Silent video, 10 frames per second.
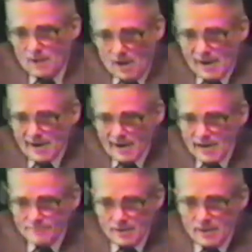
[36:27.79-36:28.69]

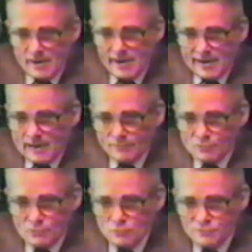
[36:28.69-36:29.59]
I am that I am.
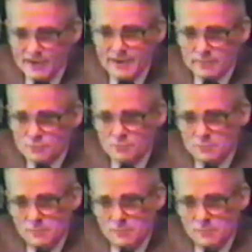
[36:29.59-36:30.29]
There's no tense.